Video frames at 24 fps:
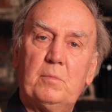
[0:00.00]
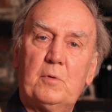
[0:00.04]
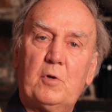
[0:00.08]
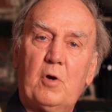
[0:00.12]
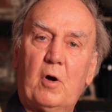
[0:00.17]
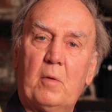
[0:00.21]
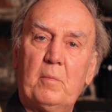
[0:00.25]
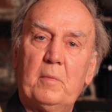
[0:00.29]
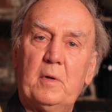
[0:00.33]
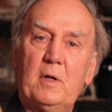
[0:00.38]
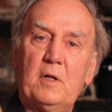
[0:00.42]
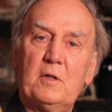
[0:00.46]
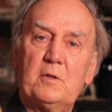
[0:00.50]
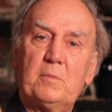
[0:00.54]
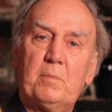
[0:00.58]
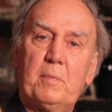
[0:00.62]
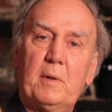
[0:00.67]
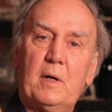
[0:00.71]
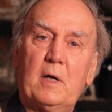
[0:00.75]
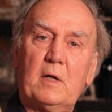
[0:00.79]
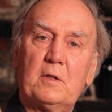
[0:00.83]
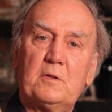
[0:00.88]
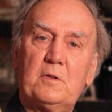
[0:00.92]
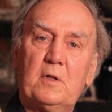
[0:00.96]
communist
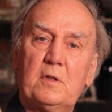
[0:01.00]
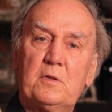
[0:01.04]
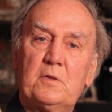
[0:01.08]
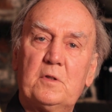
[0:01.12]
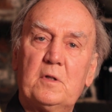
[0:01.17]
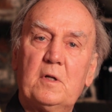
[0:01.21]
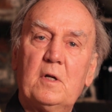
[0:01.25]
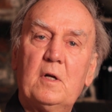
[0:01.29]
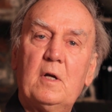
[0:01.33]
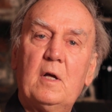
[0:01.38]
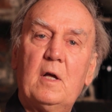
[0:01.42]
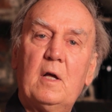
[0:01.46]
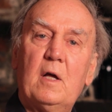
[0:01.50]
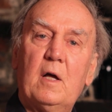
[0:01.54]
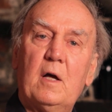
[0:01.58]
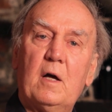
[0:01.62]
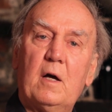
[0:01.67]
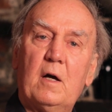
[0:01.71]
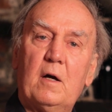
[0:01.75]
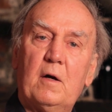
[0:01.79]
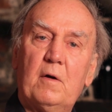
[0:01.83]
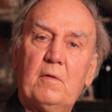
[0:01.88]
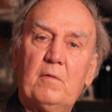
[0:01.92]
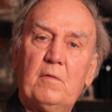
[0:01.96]
bastards,
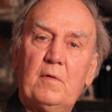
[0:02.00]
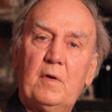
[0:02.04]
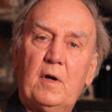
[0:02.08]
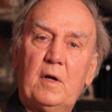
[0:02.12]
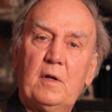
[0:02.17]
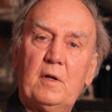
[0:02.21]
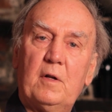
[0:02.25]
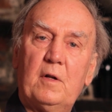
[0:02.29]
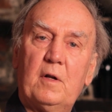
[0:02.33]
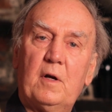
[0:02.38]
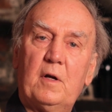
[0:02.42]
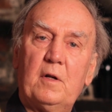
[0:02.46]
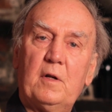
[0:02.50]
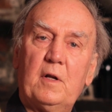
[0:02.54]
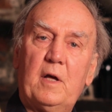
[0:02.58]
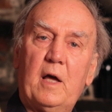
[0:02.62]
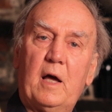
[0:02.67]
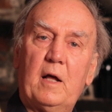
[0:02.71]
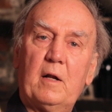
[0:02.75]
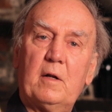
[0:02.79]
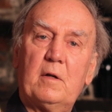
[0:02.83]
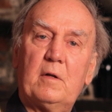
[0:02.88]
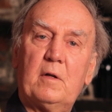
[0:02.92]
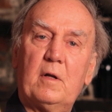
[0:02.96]
and
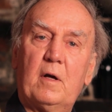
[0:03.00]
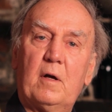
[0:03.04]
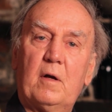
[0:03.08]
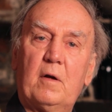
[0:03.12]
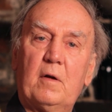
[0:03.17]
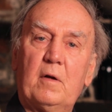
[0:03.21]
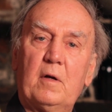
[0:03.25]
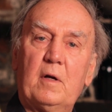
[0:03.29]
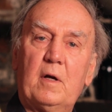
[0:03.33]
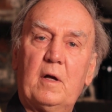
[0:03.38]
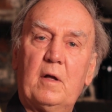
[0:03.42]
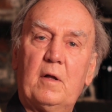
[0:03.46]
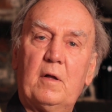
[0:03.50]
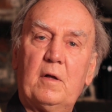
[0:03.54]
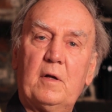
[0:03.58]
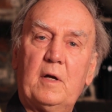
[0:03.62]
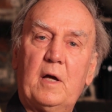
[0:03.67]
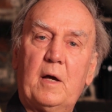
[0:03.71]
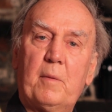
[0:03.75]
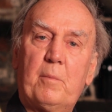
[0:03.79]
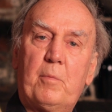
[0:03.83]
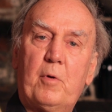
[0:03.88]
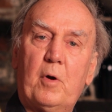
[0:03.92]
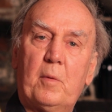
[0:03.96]

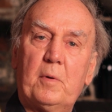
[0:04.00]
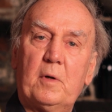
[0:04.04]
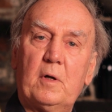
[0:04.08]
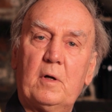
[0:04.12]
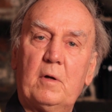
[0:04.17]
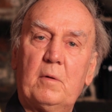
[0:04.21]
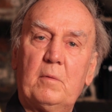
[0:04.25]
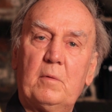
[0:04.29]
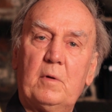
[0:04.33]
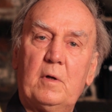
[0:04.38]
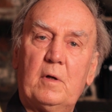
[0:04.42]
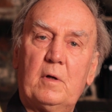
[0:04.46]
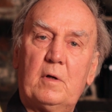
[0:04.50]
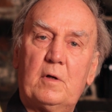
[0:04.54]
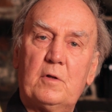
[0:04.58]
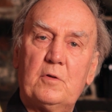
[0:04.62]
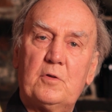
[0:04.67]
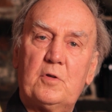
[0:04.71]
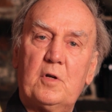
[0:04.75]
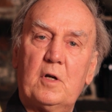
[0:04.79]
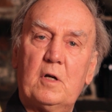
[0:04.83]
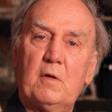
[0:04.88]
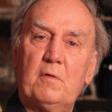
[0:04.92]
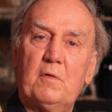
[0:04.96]
get proper
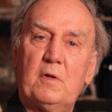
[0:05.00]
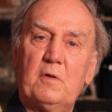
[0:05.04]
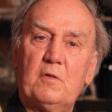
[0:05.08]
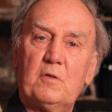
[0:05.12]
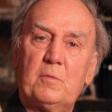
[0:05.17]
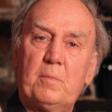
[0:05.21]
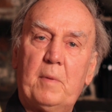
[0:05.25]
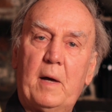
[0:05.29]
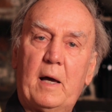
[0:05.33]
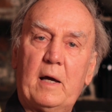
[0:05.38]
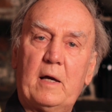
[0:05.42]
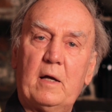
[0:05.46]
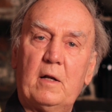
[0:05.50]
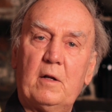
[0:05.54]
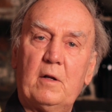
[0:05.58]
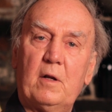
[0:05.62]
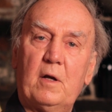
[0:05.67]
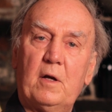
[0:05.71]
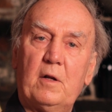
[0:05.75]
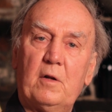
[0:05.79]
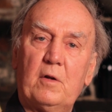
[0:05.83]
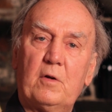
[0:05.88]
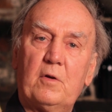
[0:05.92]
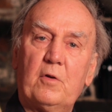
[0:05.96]
conservatives back
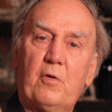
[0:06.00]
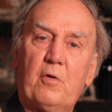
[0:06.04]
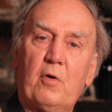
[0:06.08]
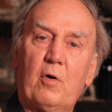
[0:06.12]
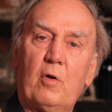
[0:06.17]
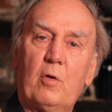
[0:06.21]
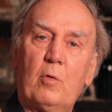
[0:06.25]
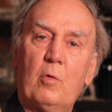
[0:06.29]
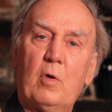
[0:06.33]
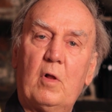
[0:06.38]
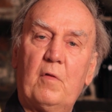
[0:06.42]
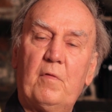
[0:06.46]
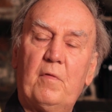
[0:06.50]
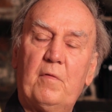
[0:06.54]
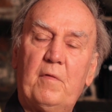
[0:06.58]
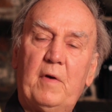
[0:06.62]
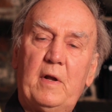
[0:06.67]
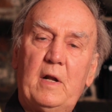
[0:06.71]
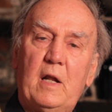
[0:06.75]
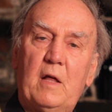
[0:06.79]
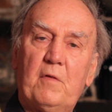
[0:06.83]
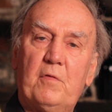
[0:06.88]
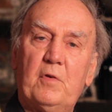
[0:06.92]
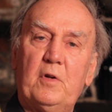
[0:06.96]
in control. Well,
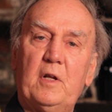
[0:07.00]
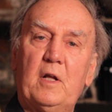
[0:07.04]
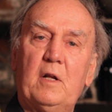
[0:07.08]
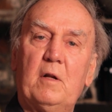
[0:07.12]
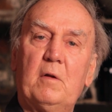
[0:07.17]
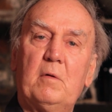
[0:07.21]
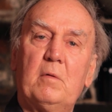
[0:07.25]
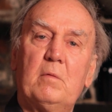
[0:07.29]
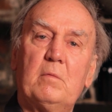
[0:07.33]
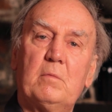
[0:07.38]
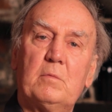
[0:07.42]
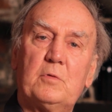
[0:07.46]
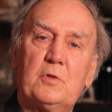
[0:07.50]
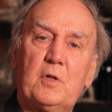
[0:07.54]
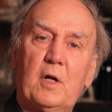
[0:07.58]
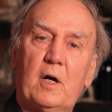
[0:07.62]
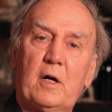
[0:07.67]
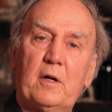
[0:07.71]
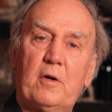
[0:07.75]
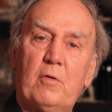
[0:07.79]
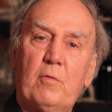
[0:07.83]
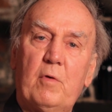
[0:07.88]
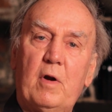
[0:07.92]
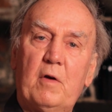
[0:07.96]
they never did
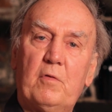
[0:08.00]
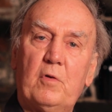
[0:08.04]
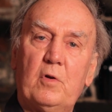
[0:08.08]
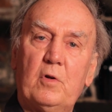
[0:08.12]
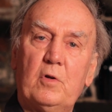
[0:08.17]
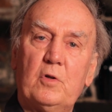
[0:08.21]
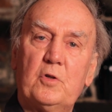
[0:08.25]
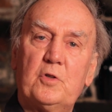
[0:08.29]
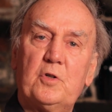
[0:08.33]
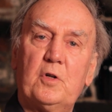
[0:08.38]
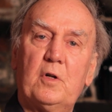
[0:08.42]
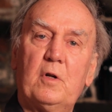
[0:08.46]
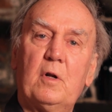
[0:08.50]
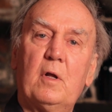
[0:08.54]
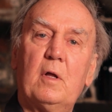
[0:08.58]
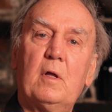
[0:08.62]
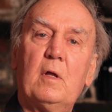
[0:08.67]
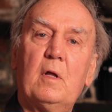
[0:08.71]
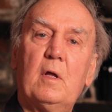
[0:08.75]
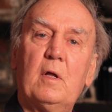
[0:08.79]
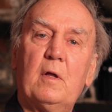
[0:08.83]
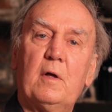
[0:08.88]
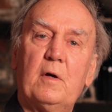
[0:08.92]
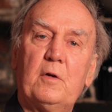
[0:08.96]
start a revolution.
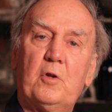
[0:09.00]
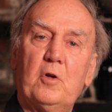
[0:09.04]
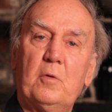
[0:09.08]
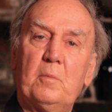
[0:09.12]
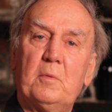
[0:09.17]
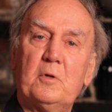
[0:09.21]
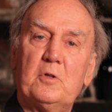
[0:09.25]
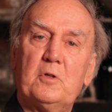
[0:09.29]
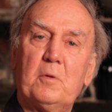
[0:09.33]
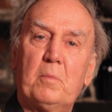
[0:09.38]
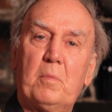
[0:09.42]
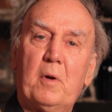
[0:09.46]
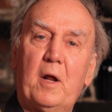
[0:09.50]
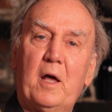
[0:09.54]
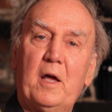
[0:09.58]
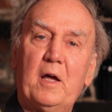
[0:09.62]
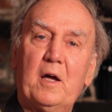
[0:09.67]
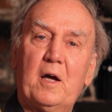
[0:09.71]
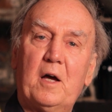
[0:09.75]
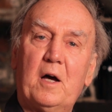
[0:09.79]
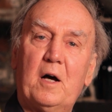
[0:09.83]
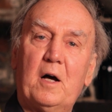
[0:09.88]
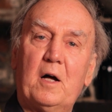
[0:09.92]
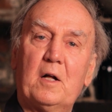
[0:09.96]
They're too busy
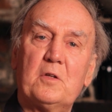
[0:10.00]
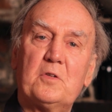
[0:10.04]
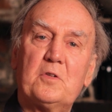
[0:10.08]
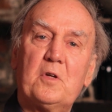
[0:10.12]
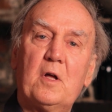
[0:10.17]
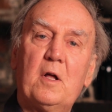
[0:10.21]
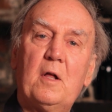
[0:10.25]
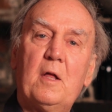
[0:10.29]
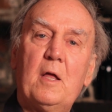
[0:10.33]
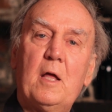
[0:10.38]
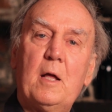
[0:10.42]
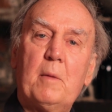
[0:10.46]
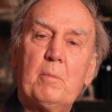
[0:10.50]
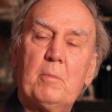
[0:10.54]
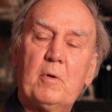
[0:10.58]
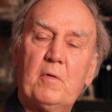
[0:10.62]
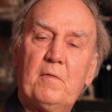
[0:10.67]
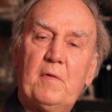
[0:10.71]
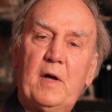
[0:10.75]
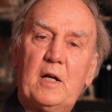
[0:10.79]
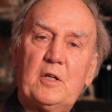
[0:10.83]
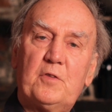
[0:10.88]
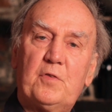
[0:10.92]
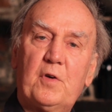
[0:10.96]
playing cards.
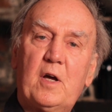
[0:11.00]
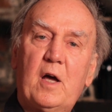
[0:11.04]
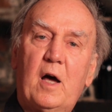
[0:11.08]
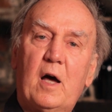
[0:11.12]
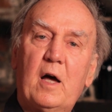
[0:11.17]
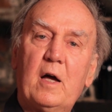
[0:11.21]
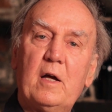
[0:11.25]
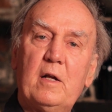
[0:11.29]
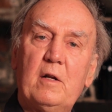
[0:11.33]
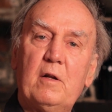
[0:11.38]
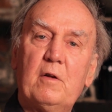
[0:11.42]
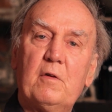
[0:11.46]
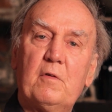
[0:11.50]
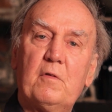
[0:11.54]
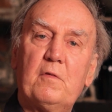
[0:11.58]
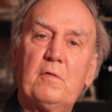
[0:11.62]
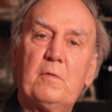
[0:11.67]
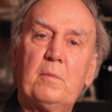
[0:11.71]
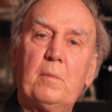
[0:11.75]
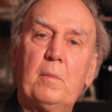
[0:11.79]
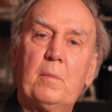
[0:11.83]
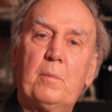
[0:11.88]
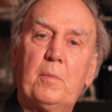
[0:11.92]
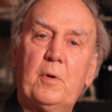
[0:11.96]
But that's the kind
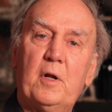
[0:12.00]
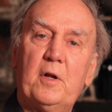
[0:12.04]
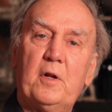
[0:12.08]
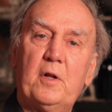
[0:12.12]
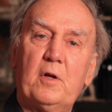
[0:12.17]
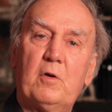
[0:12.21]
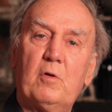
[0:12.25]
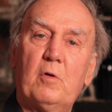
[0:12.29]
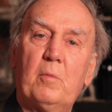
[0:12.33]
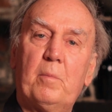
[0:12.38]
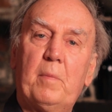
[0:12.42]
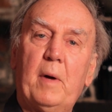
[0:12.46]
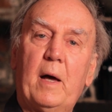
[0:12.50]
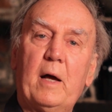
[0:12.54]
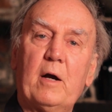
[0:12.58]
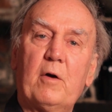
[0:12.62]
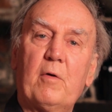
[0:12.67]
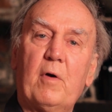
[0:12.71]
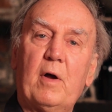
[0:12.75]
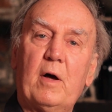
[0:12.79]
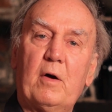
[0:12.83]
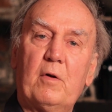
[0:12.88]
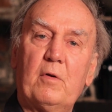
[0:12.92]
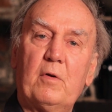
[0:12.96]
of political
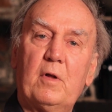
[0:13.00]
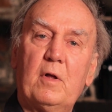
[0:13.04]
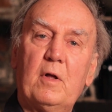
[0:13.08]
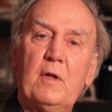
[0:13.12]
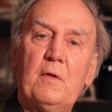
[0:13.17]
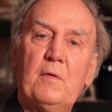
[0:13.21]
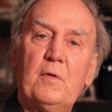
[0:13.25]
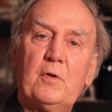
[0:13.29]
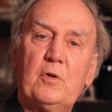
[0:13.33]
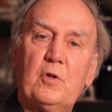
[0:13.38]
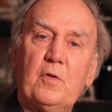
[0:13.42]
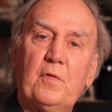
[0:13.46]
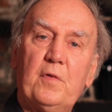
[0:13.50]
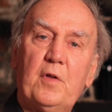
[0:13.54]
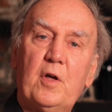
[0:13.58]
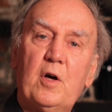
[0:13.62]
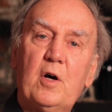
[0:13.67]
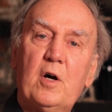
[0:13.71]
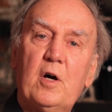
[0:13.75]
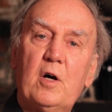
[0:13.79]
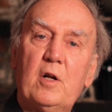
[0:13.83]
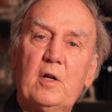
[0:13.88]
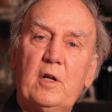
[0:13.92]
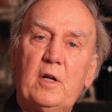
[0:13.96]
background to the
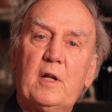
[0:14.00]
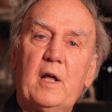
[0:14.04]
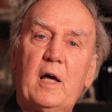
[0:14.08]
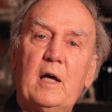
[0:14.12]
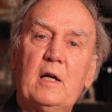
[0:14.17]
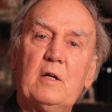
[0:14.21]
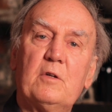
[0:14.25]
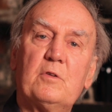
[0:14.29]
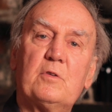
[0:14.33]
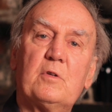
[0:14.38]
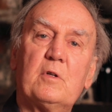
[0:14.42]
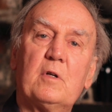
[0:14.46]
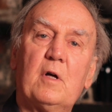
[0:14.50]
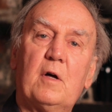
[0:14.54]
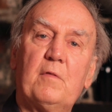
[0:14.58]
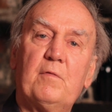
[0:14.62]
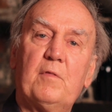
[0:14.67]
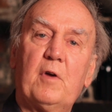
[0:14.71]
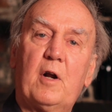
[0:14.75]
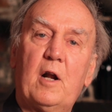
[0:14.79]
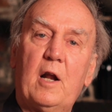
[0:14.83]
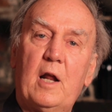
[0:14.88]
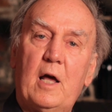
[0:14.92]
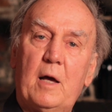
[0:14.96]
early days at
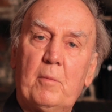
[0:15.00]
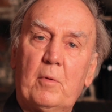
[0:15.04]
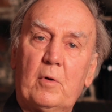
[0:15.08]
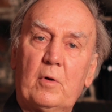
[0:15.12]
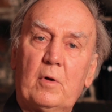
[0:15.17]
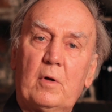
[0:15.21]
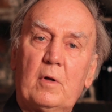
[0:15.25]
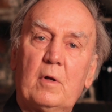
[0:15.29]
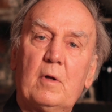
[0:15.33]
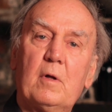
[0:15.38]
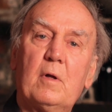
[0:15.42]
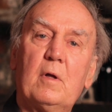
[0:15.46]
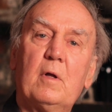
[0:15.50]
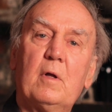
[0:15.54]
the Clermont.